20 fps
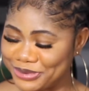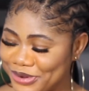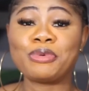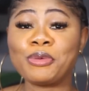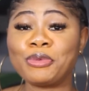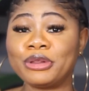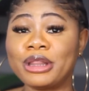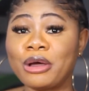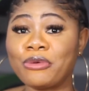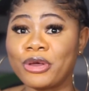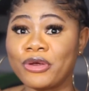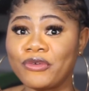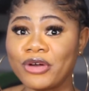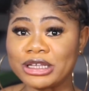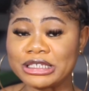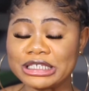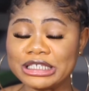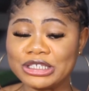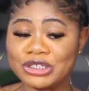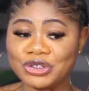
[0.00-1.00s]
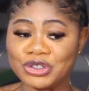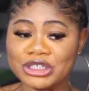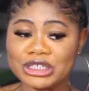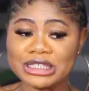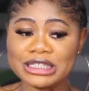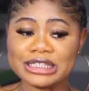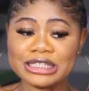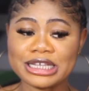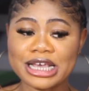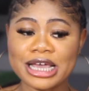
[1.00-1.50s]
The people that were
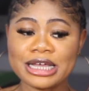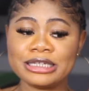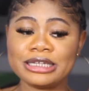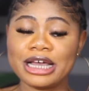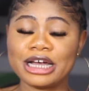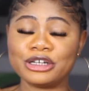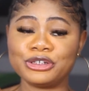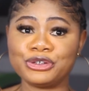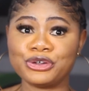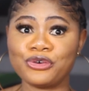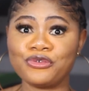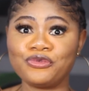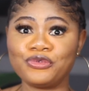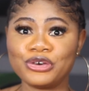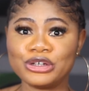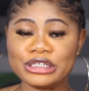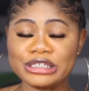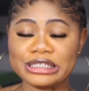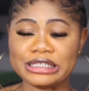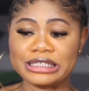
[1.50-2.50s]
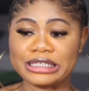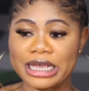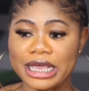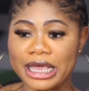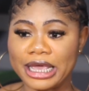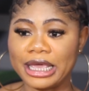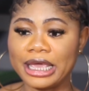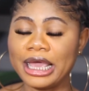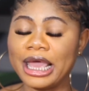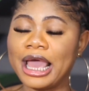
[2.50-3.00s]
registering said they are done for the
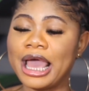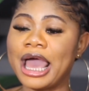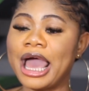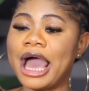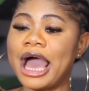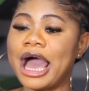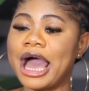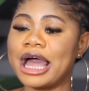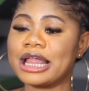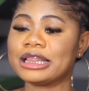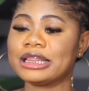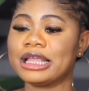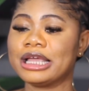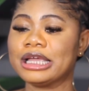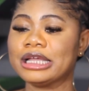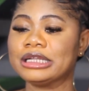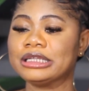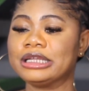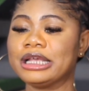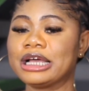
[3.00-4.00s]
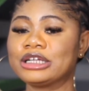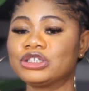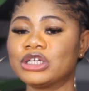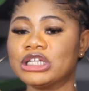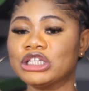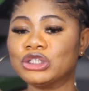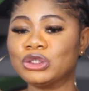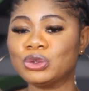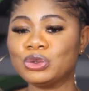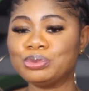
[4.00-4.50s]
day, and then they
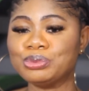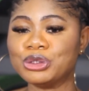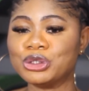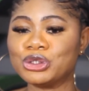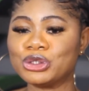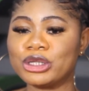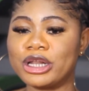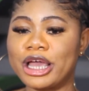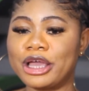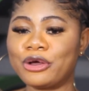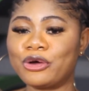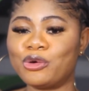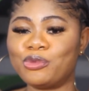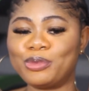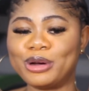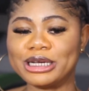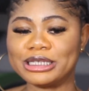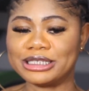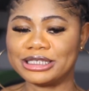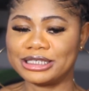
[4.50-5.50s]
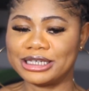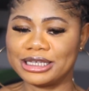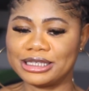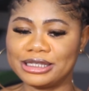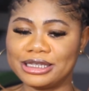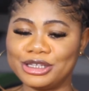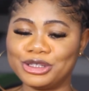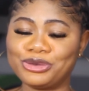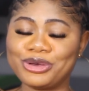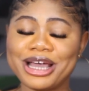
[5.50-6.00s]
actually told me to like come back the
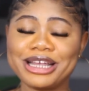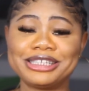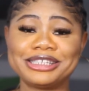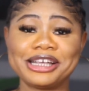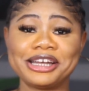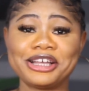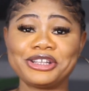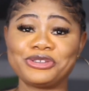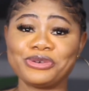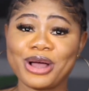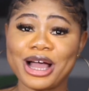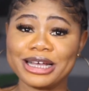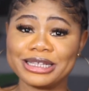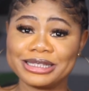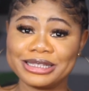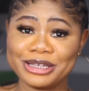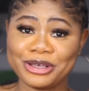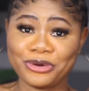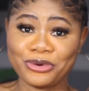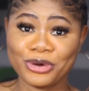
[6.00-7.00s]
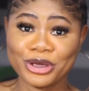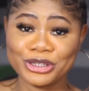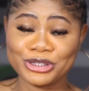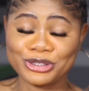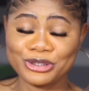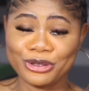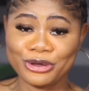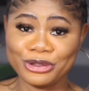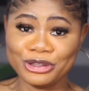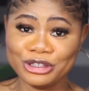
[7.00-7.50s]
next day. So I decided to ask a
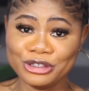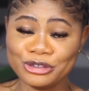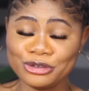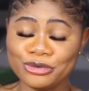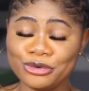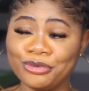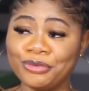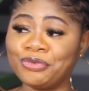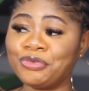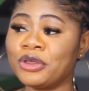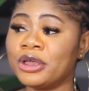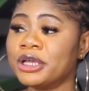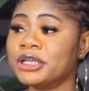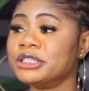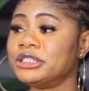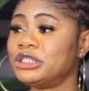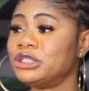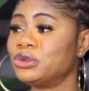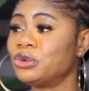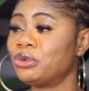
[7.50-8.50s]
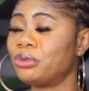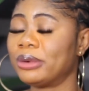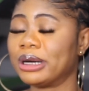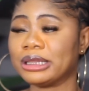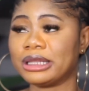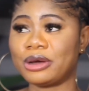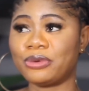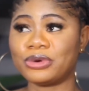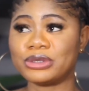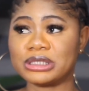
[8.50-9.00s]
question to the
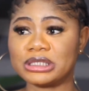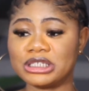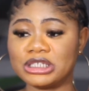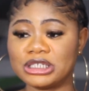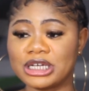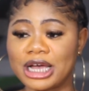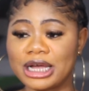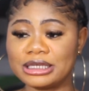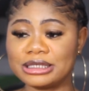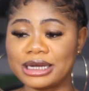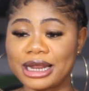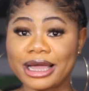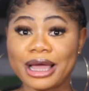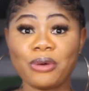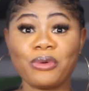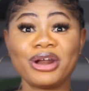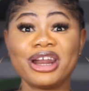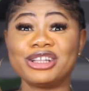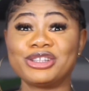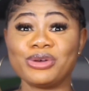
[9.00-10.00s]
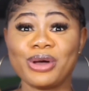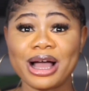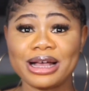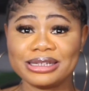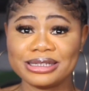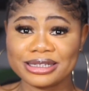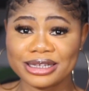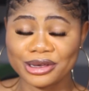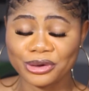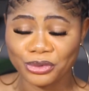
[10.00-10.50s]
woman that was in charge. Like, I wanted to
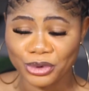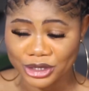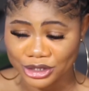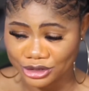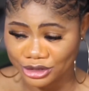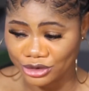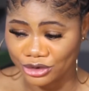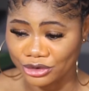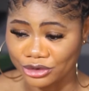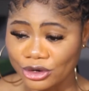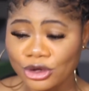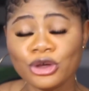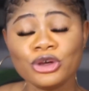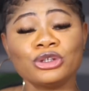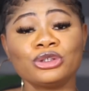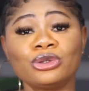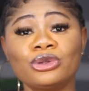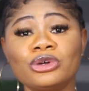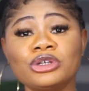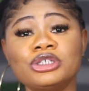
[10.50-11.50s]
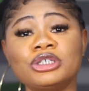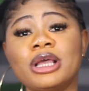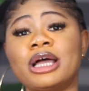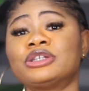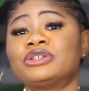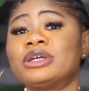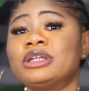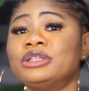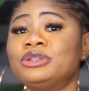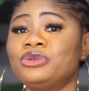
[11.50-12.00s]
ask a question, though she
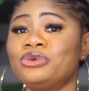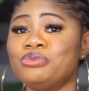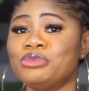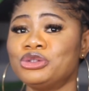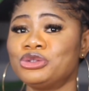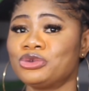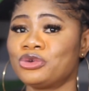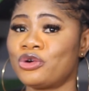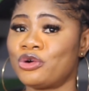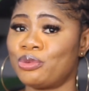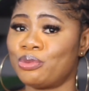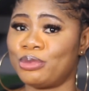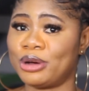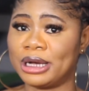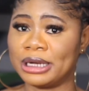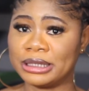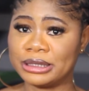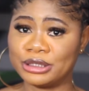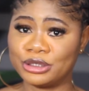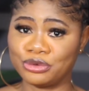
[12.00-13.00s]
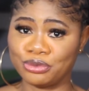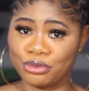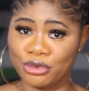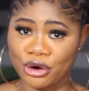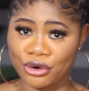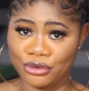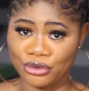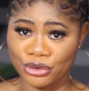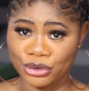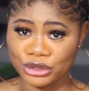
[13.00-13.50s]
actually told me to come back
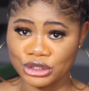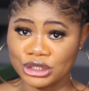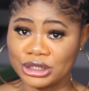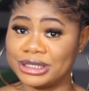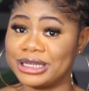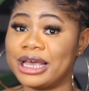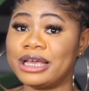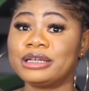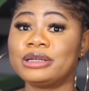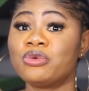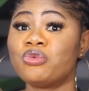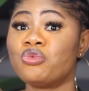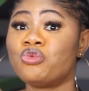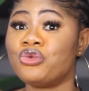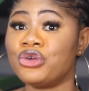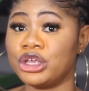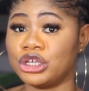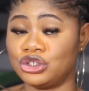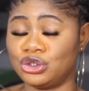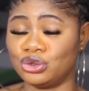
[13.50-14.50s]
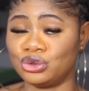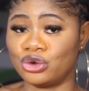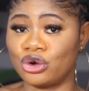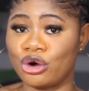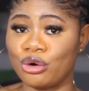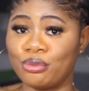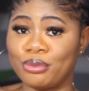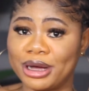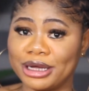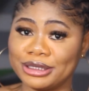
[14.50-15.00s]
tomorrow. She said we should
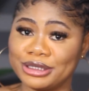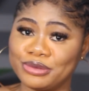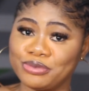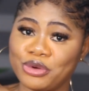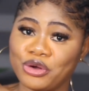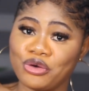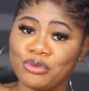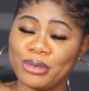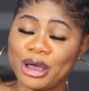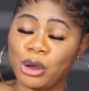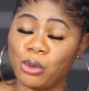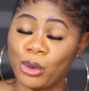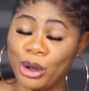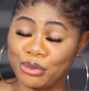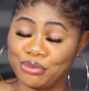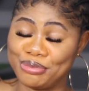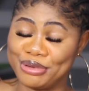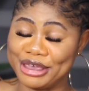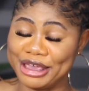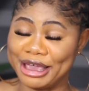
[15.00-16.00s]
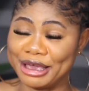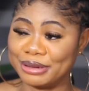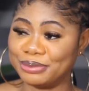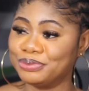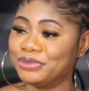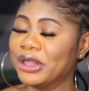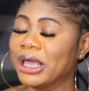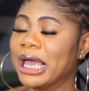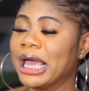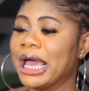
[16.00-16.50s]
come back tomorrow by 1 p.m.